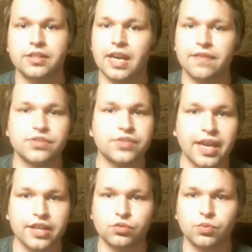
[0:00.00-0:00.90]
to have
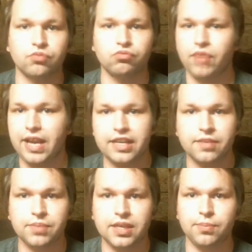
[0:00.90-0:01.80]
sex with
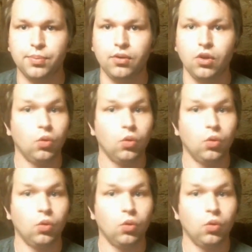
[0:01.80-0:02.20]
random people.